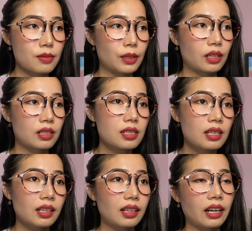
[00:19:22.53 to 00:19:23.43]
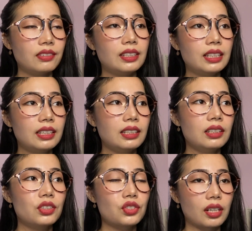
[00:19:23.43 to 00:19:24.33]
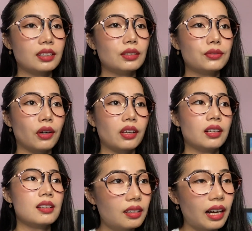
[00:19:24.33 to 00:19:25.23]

because I really struggled 4 years.